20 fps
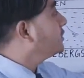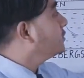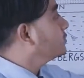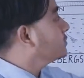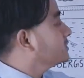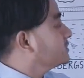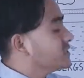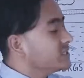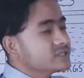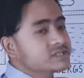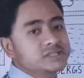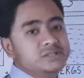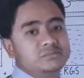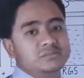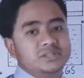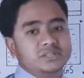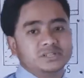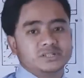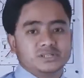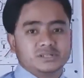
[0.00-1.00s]
to 60
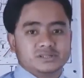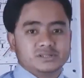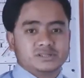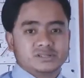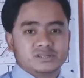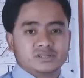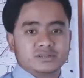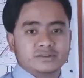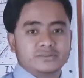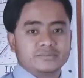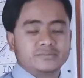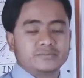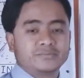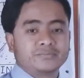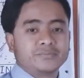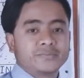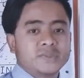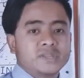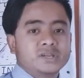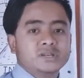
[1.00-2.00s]
meters.
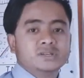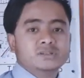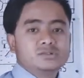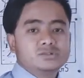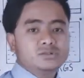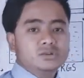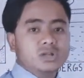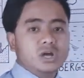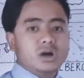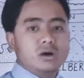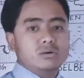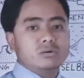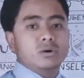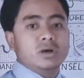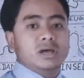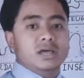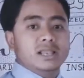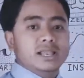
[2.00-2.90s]
So now